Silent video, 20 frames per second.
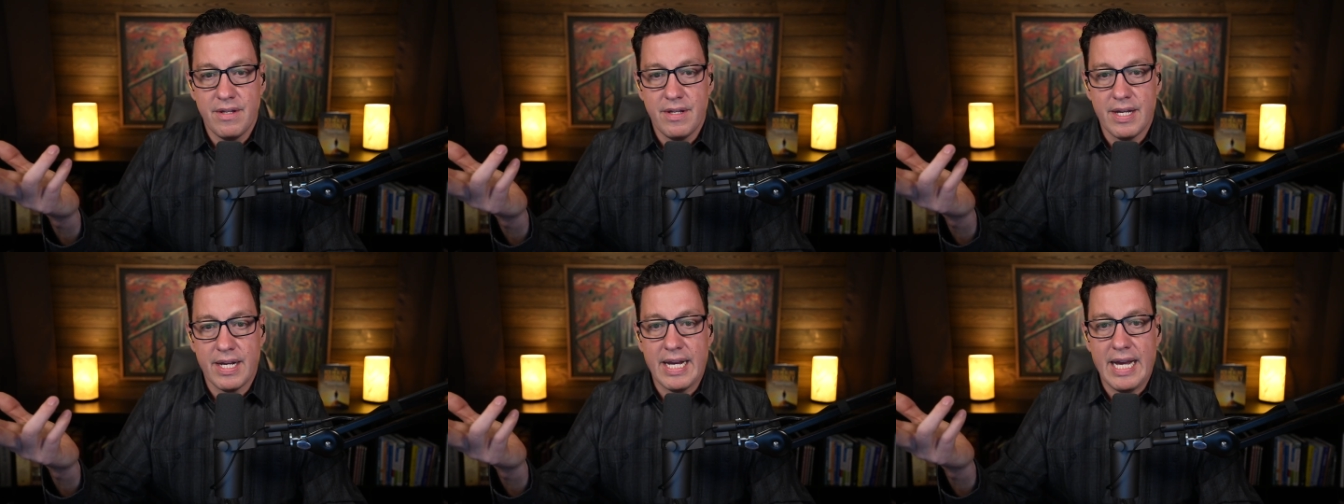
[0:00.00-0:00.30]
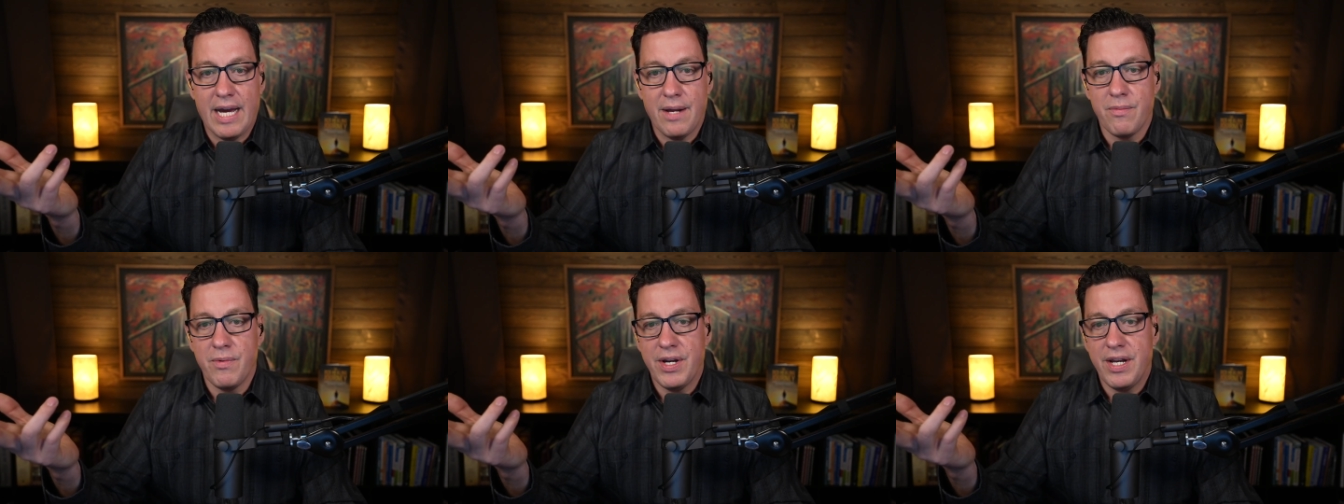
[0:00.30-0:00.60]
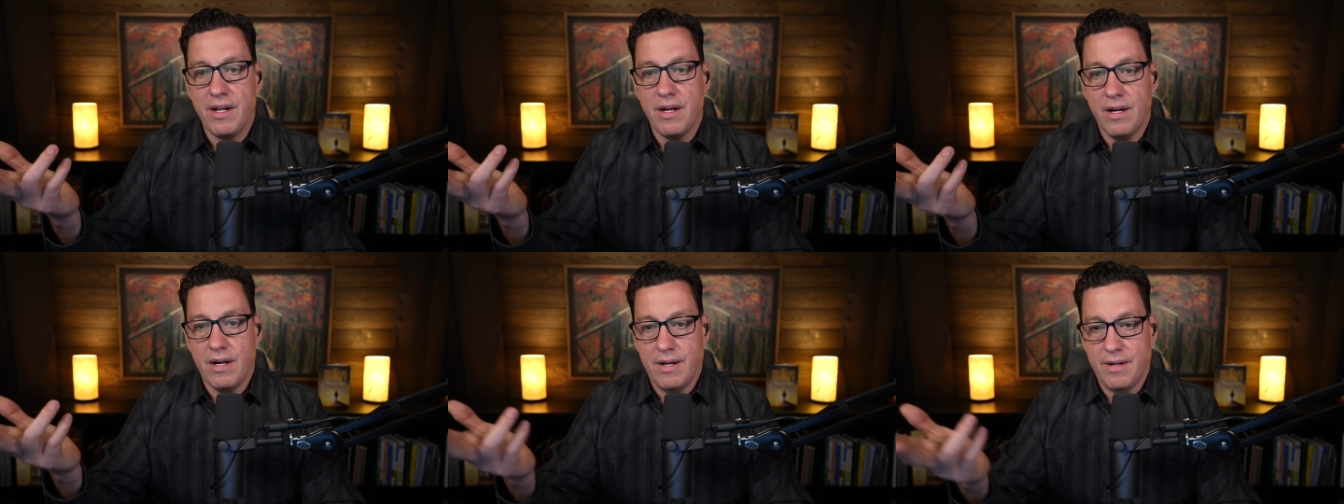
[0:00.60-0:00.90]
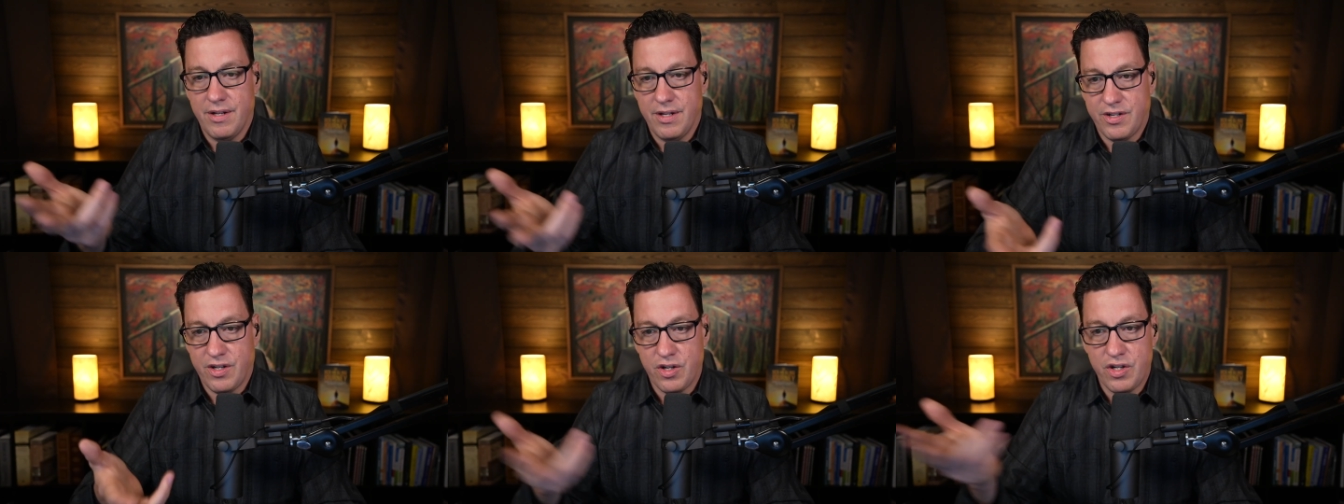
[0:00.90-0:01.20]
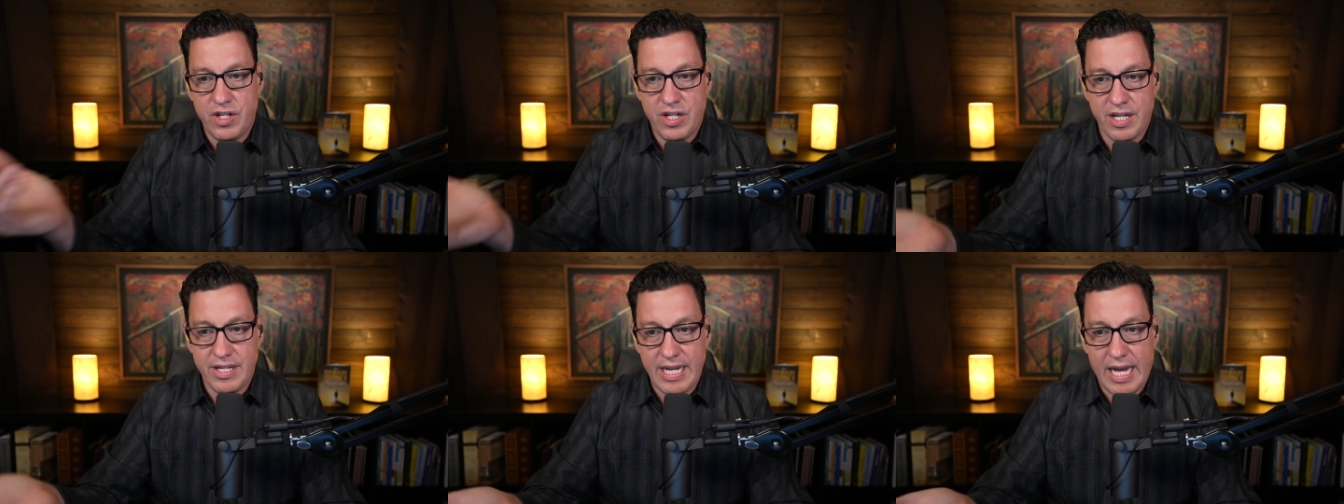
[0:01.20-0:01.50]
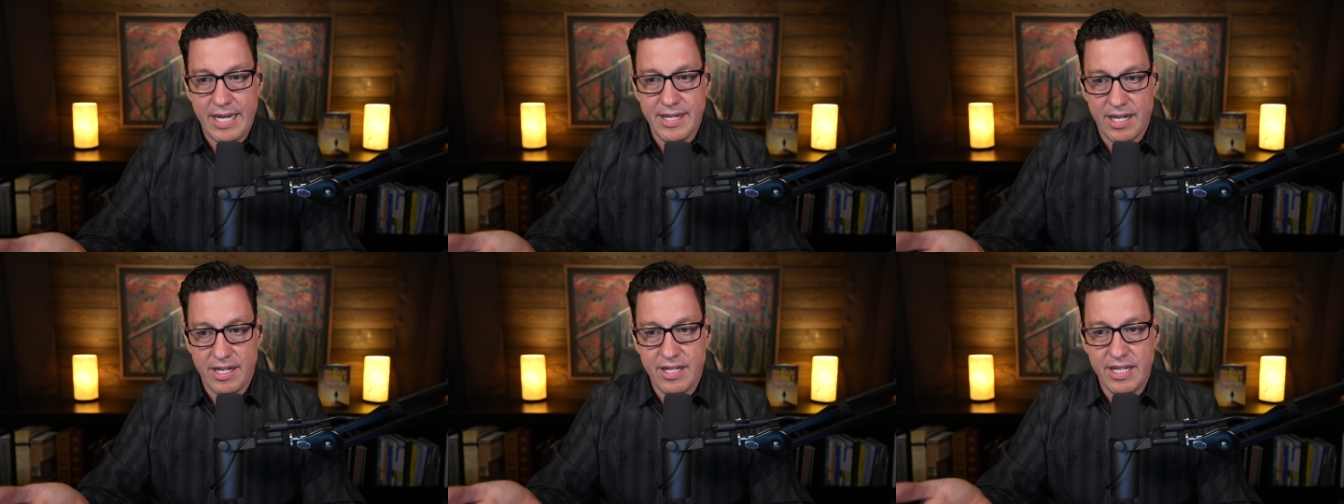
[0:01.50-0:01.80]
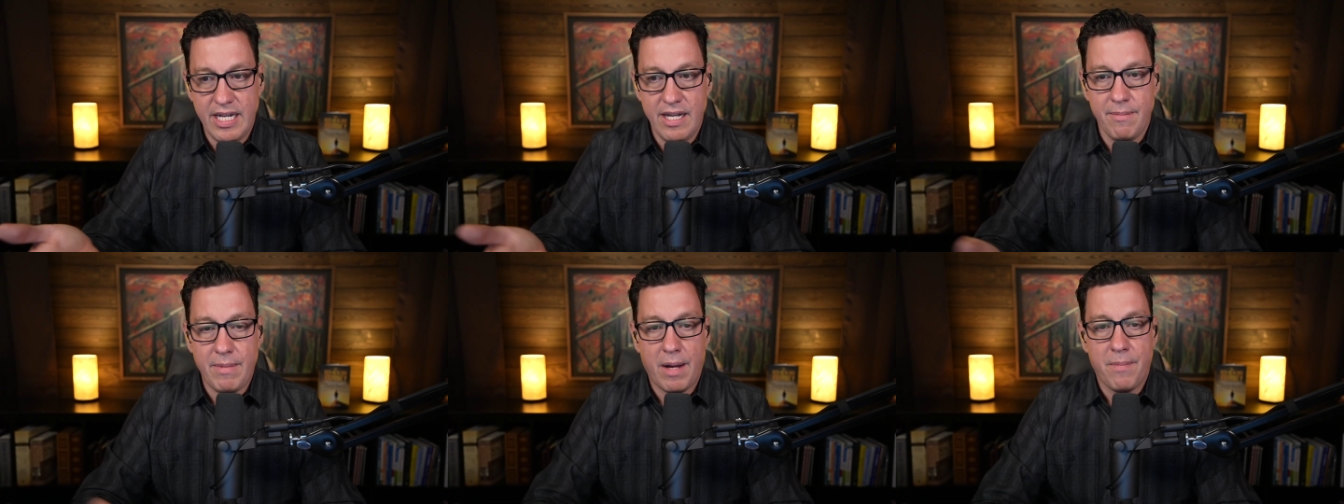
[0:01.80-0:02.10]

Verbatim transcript: Uh, God would, uh, so she says, as I see them,